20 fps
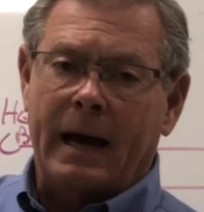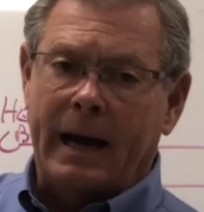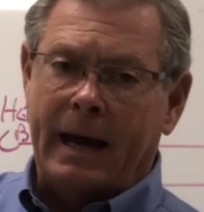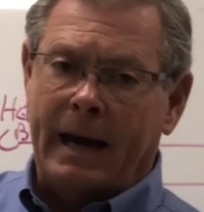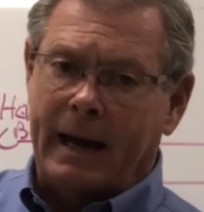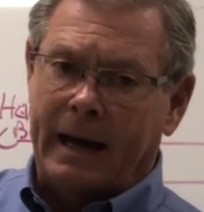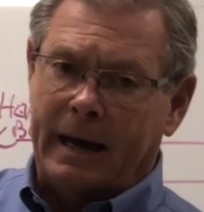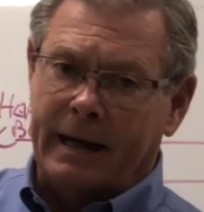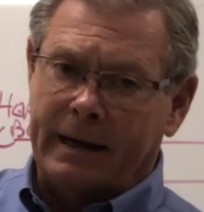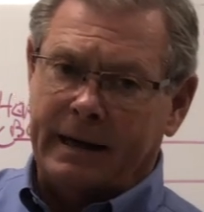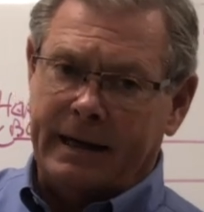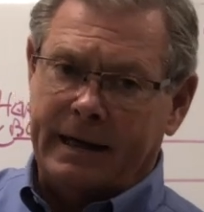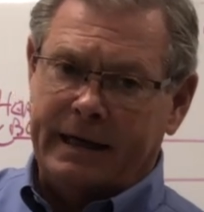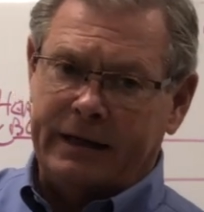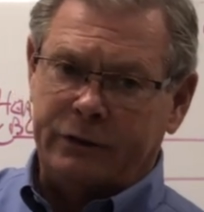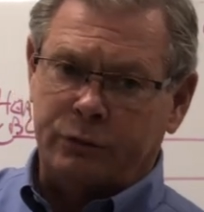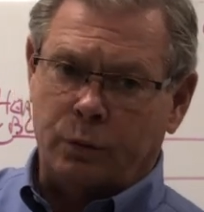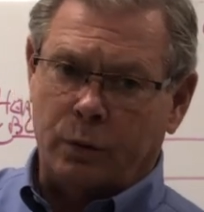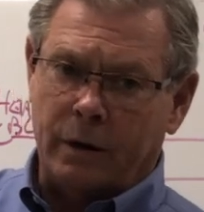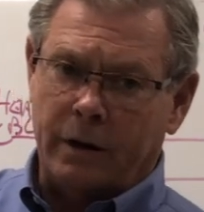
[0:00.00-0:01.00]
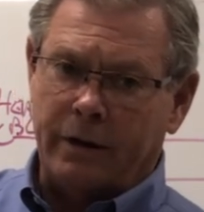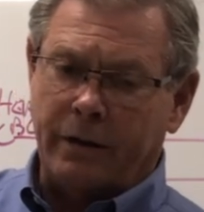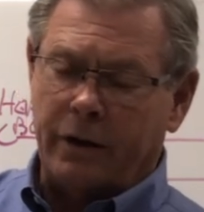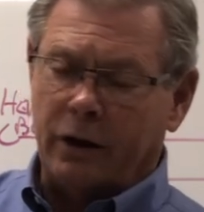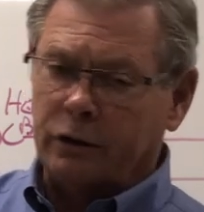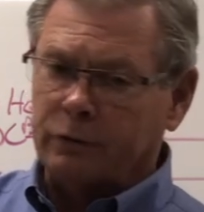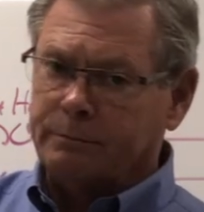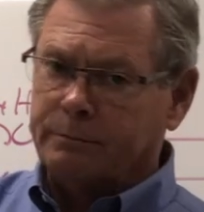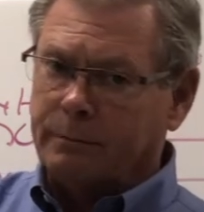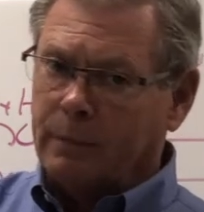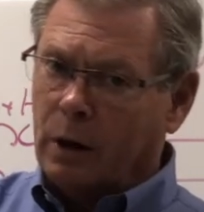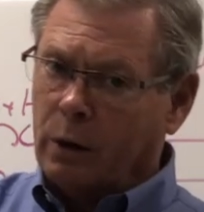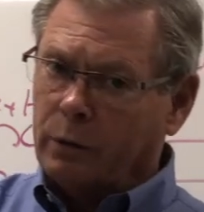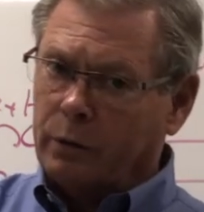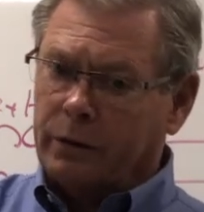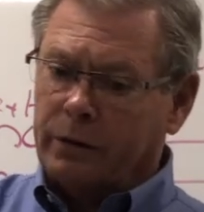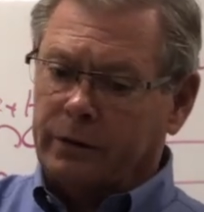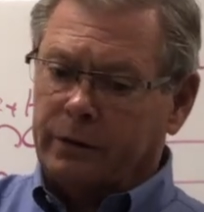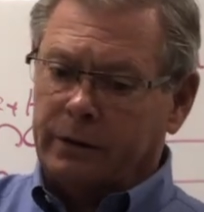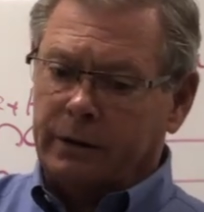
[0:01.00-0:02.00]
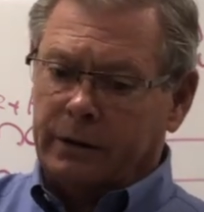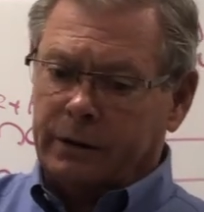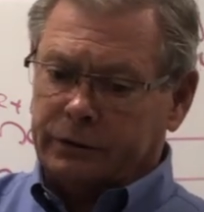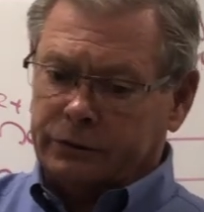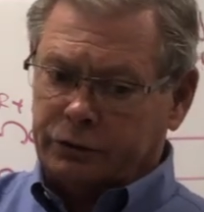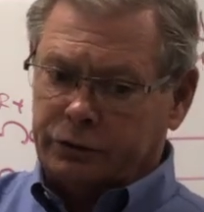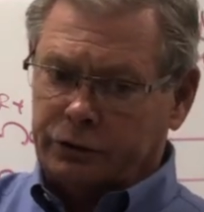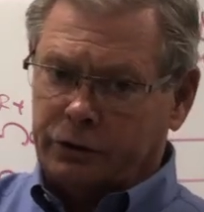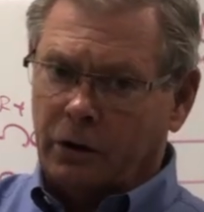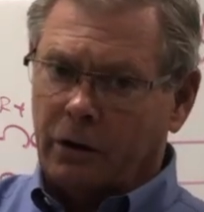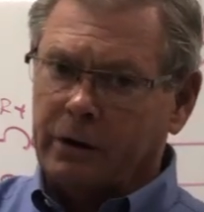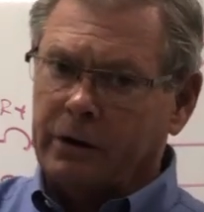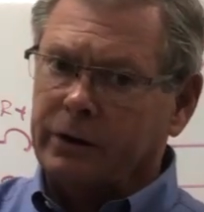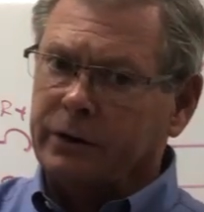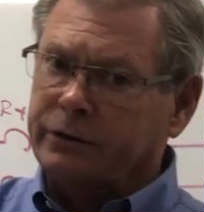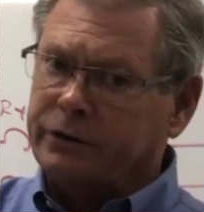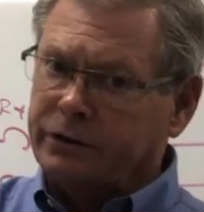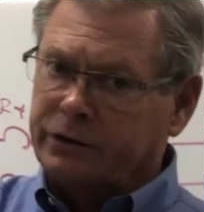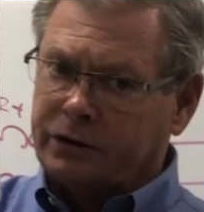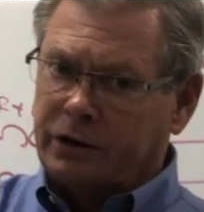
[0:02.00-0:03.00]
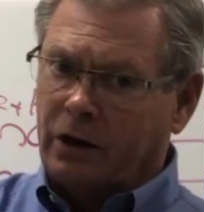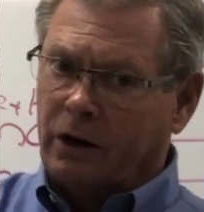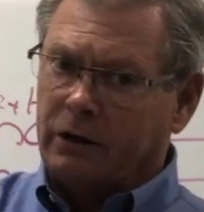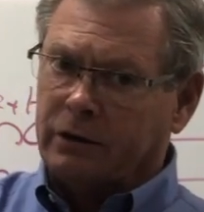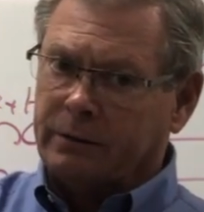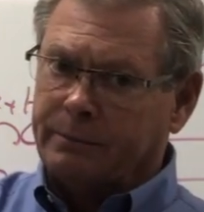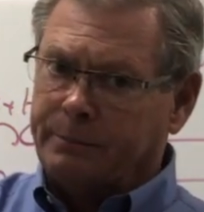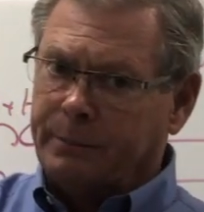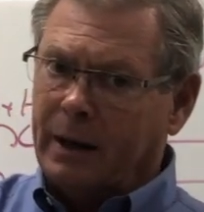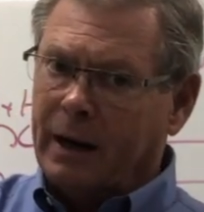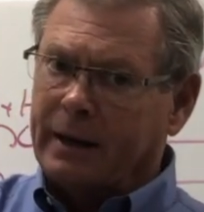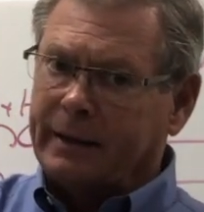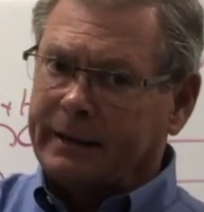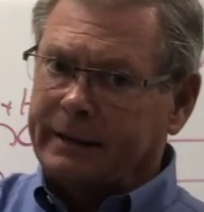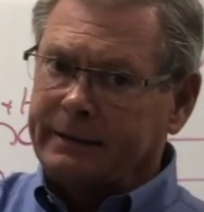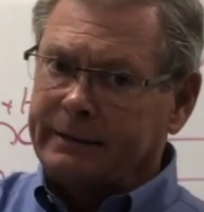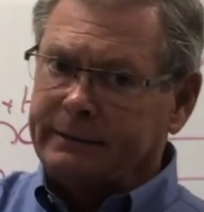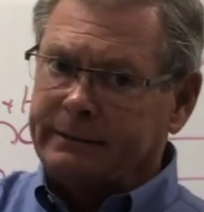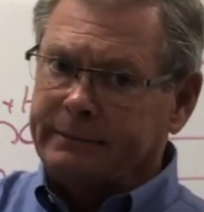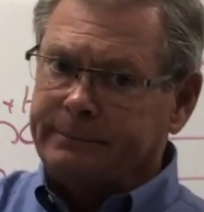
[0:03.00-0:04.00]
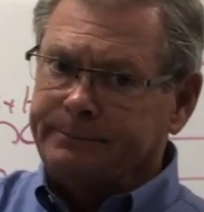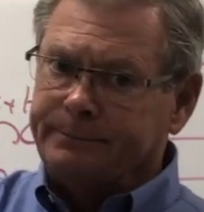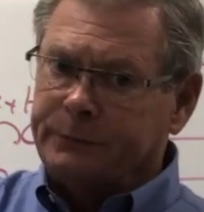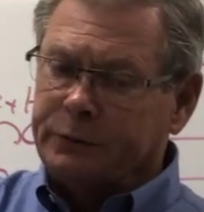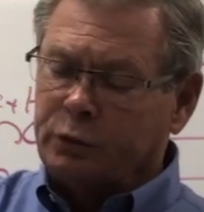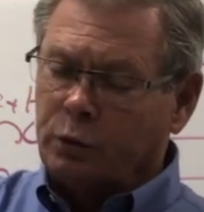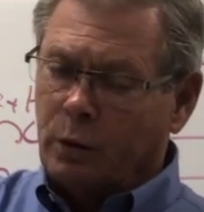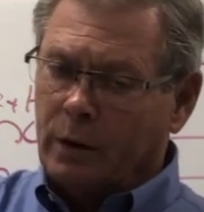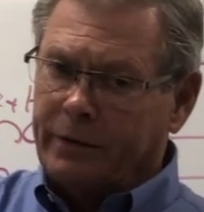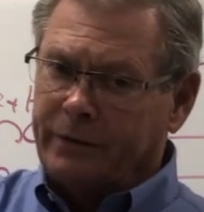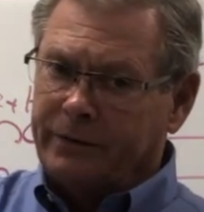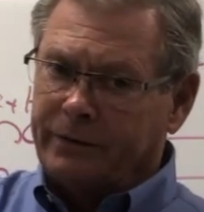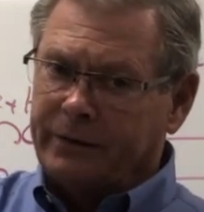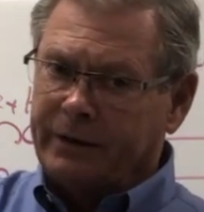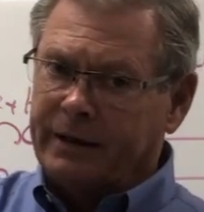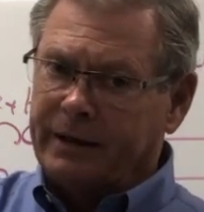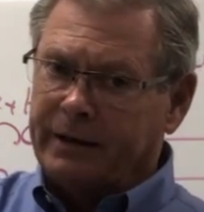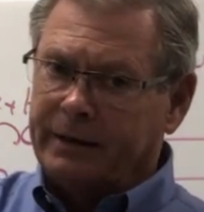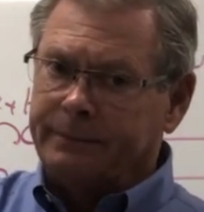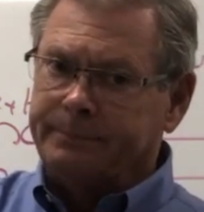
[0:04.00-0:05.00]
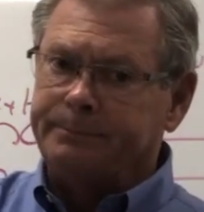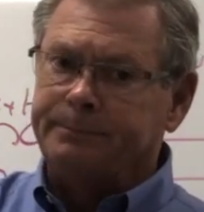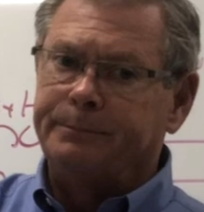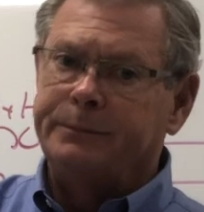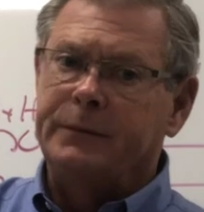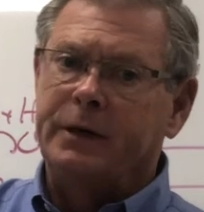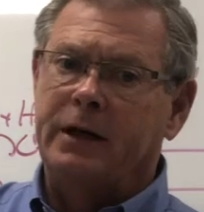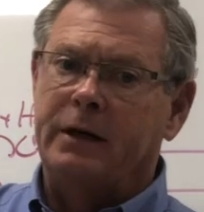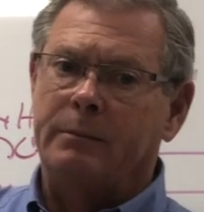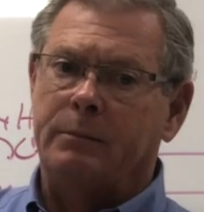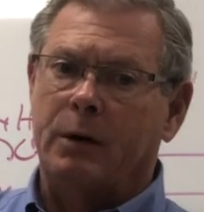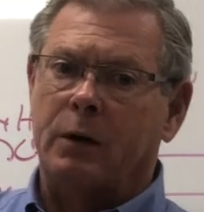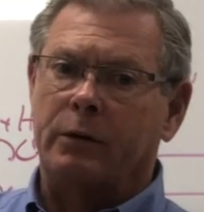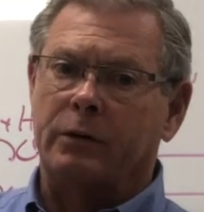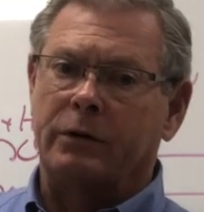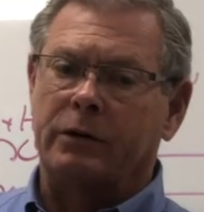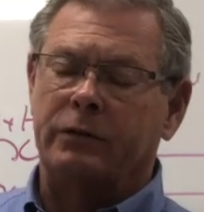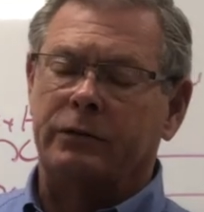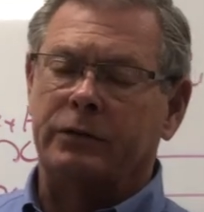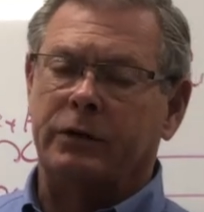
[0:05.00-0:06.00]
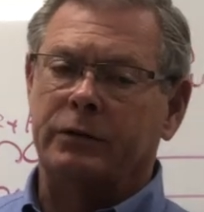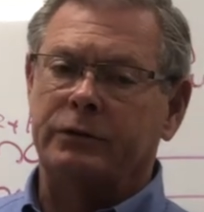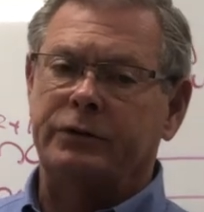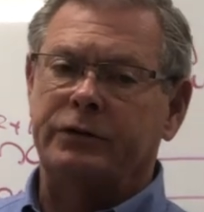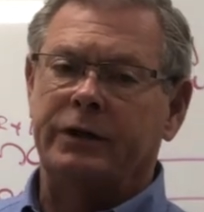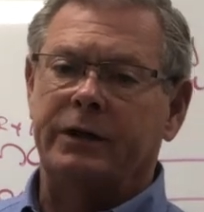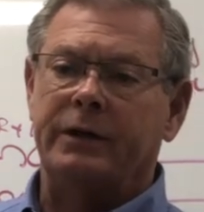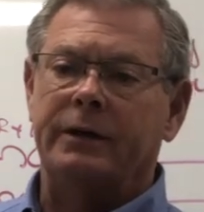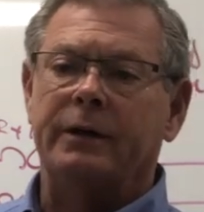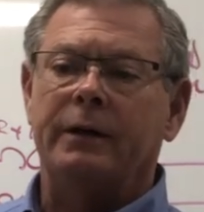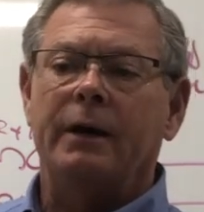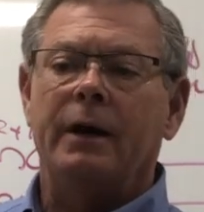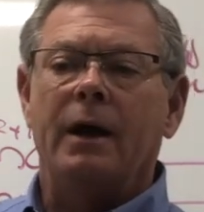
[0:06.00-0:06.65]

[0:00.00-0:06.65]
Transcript: And each one of those motor starters is called a bucket. It's what they're in a motor control center.